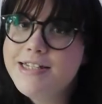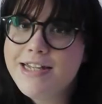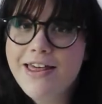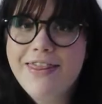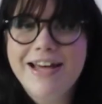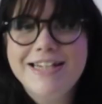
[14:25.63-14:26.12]

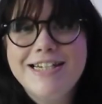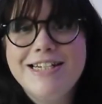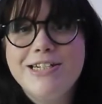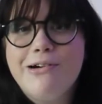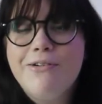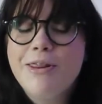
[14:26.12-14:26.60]
So that
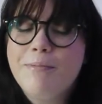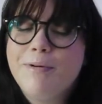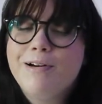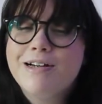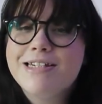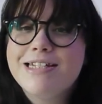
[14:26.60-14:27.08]
is all the
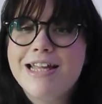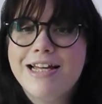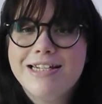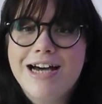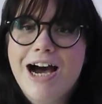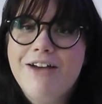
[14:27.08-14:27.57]
books
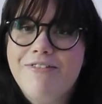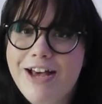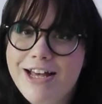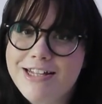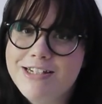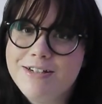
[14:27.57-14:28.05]
that I
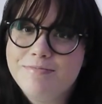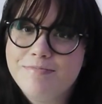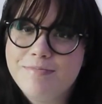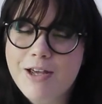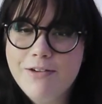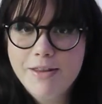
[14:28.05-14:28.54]
read
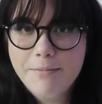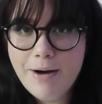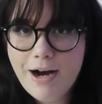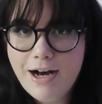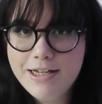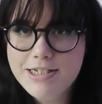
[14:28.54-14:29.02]
over the
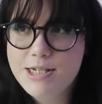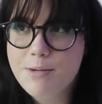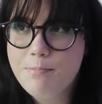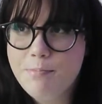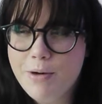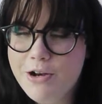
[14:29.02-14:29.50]

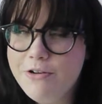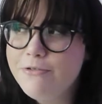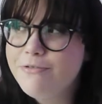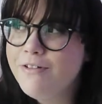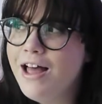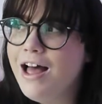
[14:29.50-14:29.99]
past
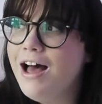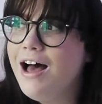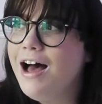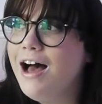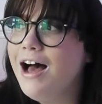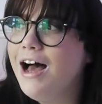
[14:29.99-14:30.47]
month.
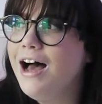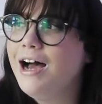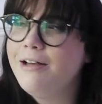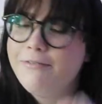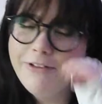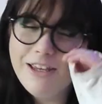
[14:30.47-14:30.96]

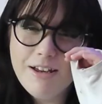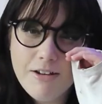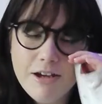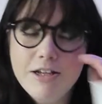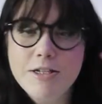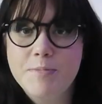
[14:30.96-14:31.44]
I think
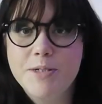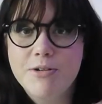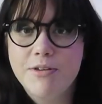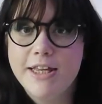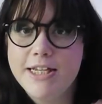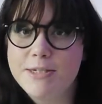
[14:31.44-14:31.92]
I'm going to be
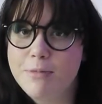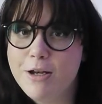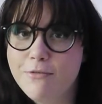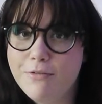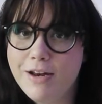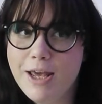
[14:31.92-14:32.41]
doing these
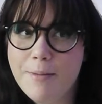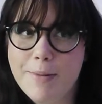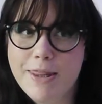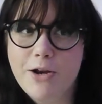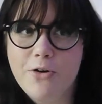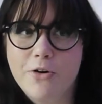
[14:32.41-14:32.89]
monthly,
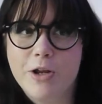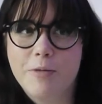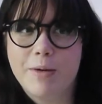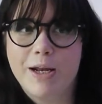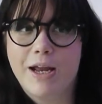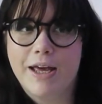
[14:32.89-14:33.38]
but they're not going
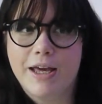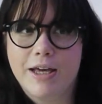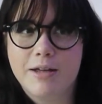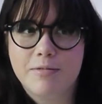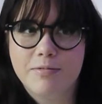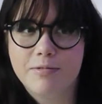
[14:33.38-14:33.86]
to be
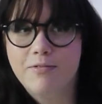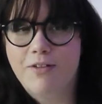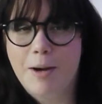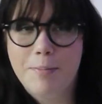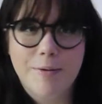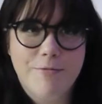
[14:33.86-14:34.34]
like
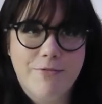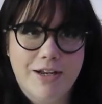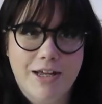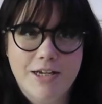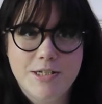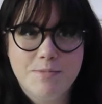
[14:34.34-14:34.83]
wrap-up
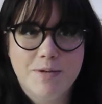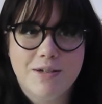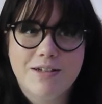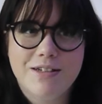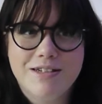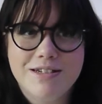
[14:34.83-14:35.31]
videos
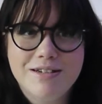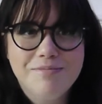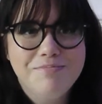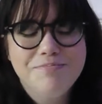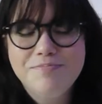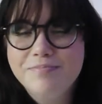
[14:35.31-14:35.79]
because,
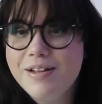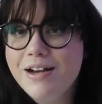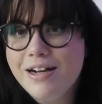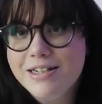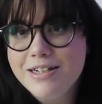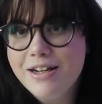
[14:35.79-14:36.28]

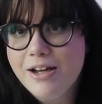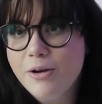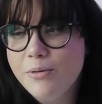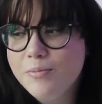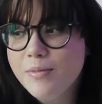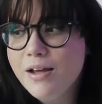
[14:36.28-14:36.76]
I don't
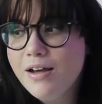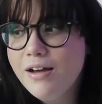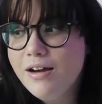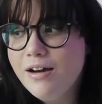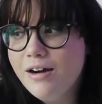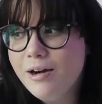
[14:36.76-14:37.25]
know,
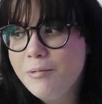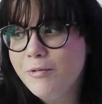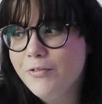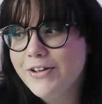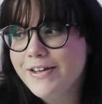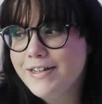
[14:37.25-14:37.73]
I'm
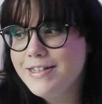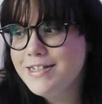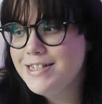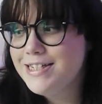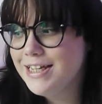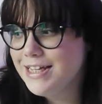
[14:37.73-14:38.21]
not really good
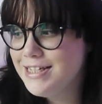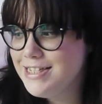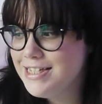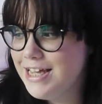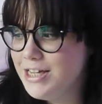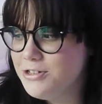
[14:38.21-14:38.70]
to sticking to
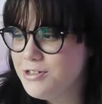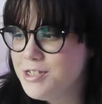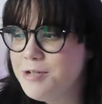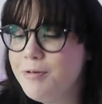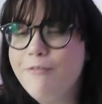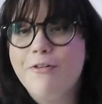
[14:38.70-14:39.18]
schedules.
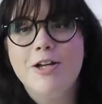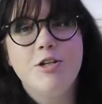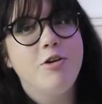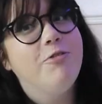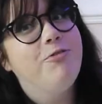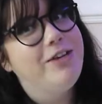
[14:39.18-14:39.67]
So if I
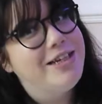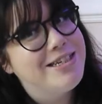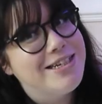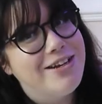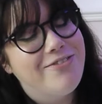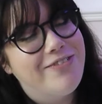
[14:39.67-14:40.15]
do
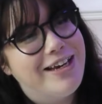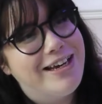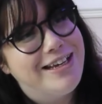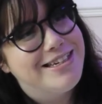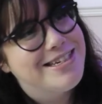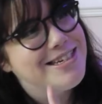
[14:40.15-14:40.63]
recent
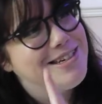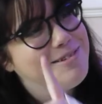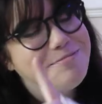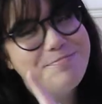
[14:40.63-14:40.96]
reads,